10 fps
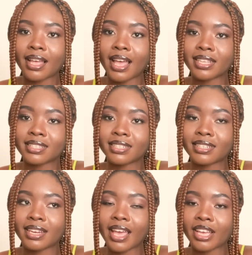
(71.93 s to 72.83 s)
as
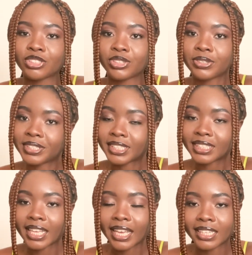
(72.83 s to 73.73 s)
an actuarial
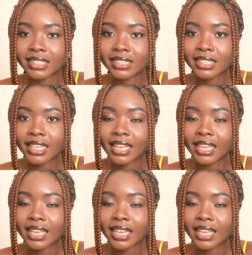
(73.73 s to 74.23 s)
science